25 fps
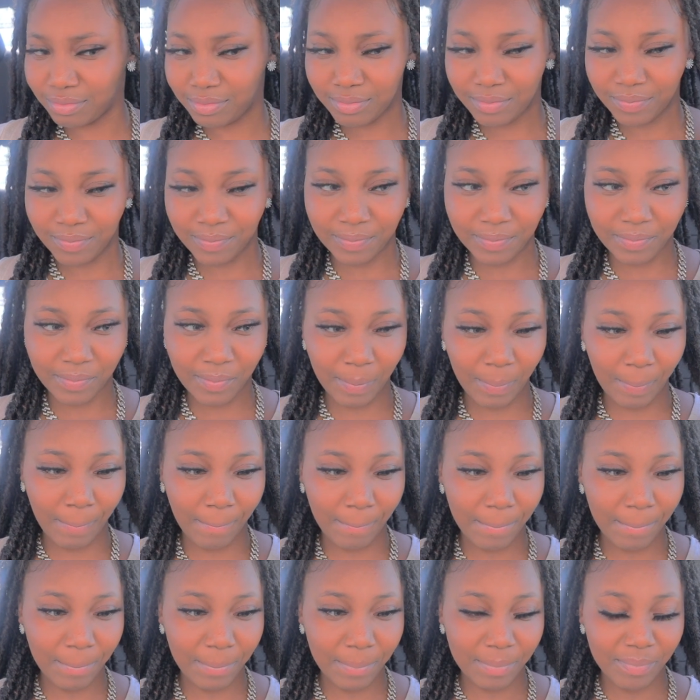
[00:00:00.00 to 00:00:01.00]
Look uh, good.
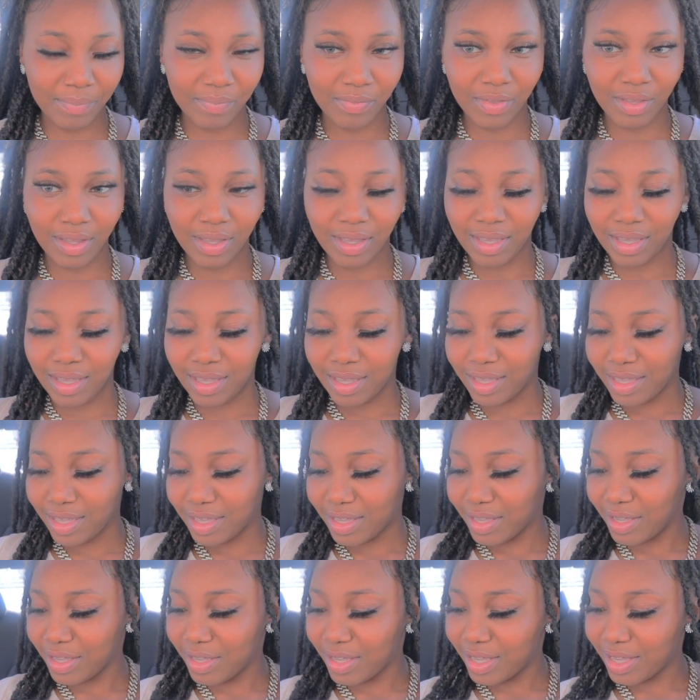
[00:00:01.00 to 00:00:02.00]
Uh, I'm trying to
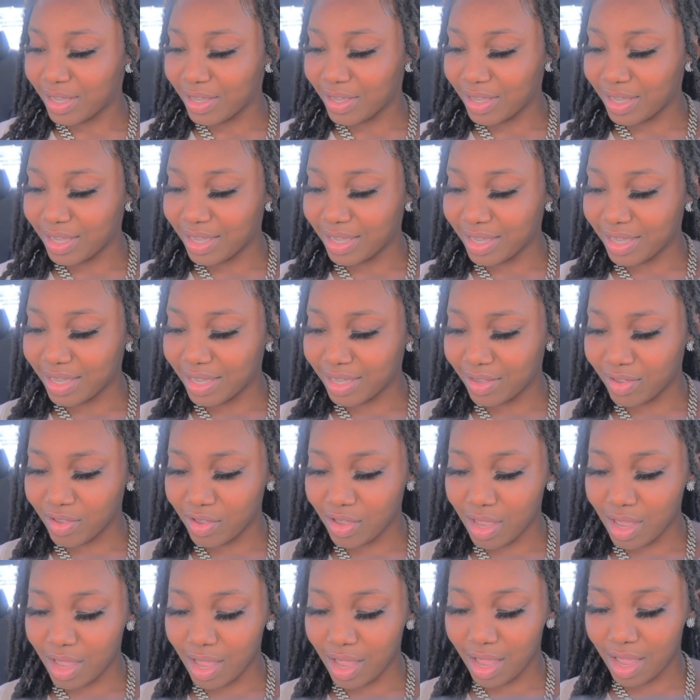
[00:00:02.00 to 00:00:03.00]
fuck with you. Not long I've
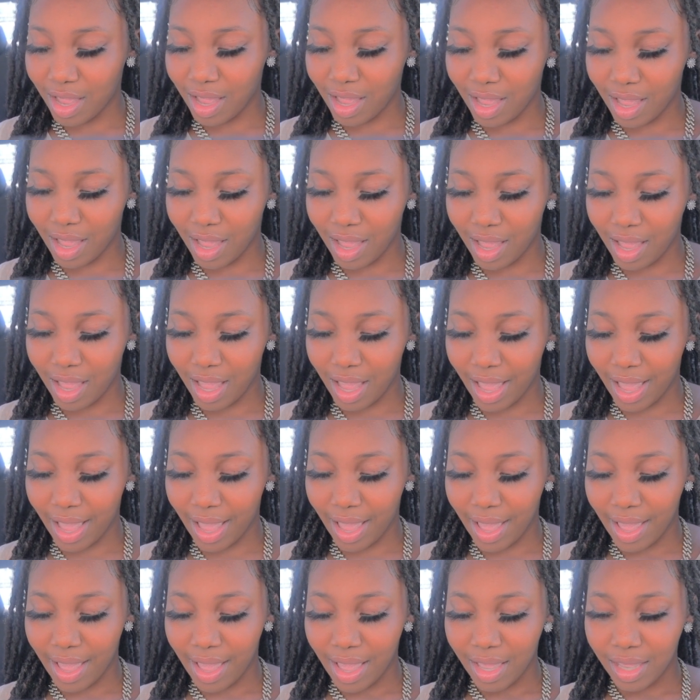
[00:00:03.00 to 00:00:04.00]
been trying to fuck with
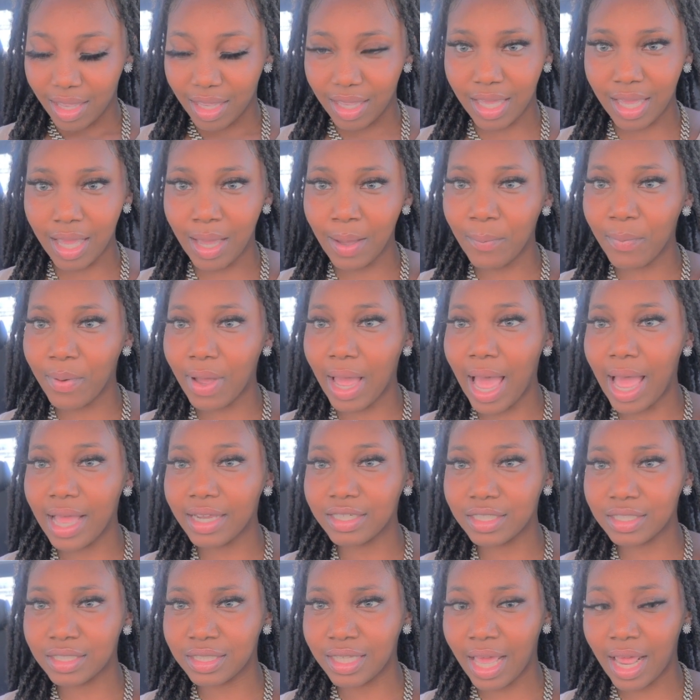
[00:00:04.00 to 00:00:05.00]
you. Yeah, but
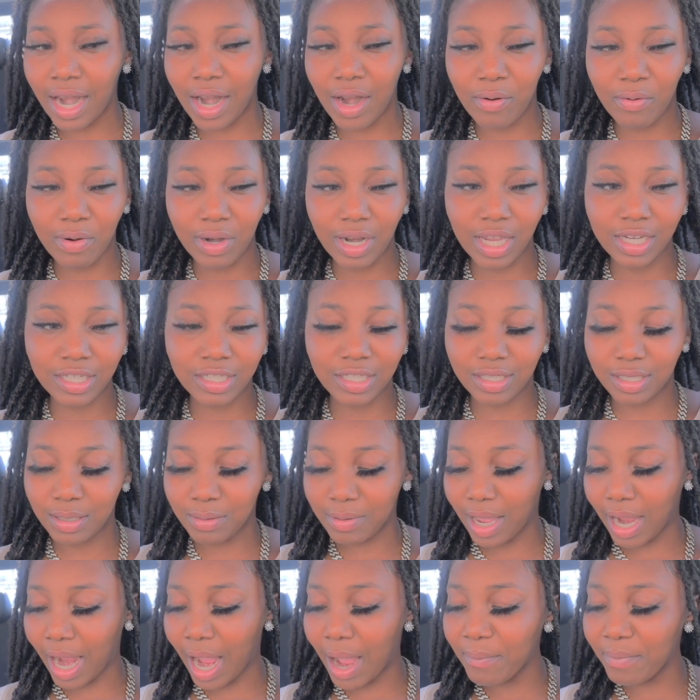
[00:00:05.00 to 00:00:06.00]
I just got in a
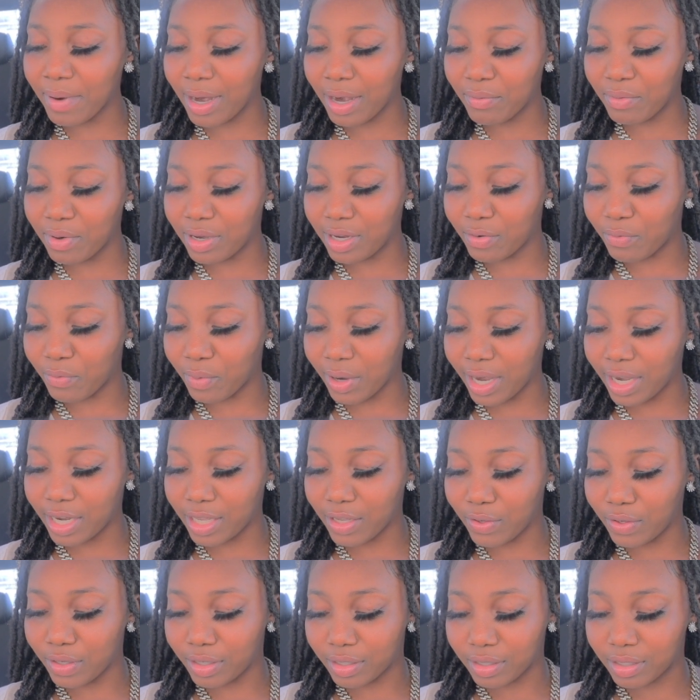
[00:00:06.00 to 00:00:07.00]
relationship. Like, I'm not really ready,
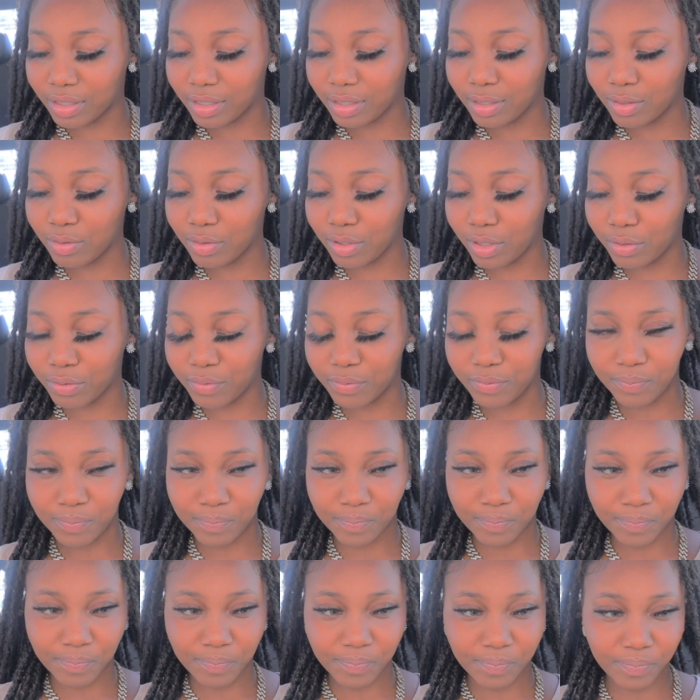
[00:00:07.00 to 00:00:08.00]
you know?
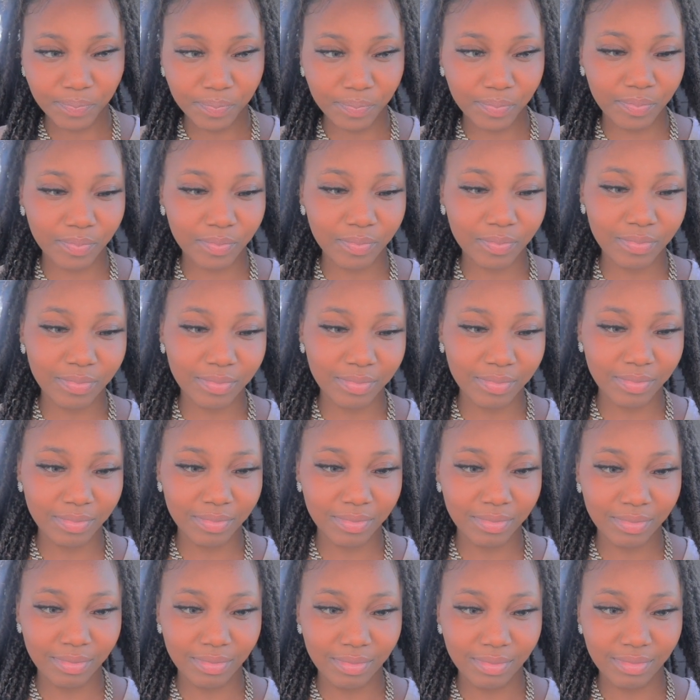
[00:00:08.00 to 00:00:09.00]
Man, I don't care
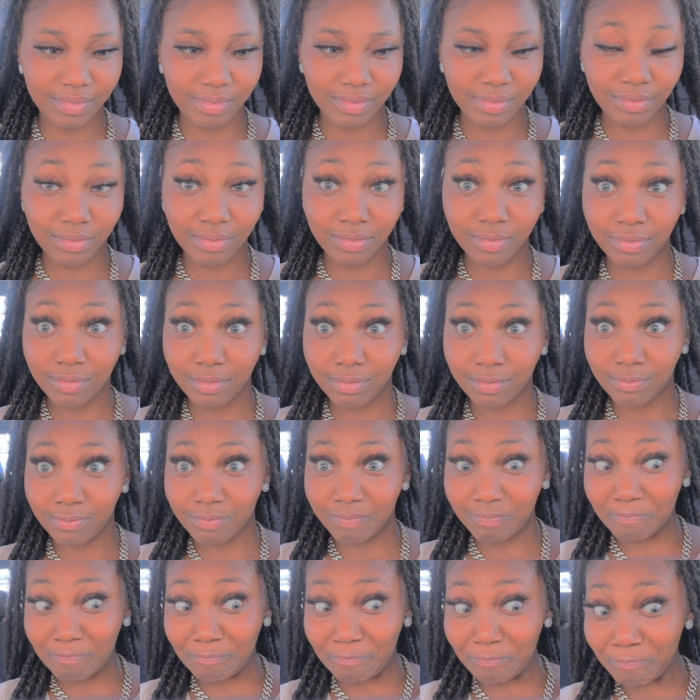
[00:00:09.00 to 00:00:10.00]
about none of that. I don't give
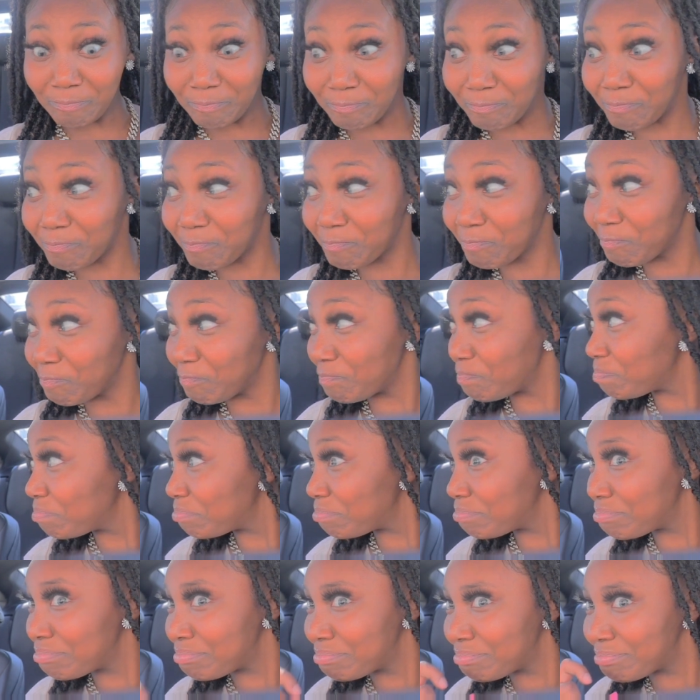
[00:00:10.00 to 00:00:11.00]
a fuck about none of that.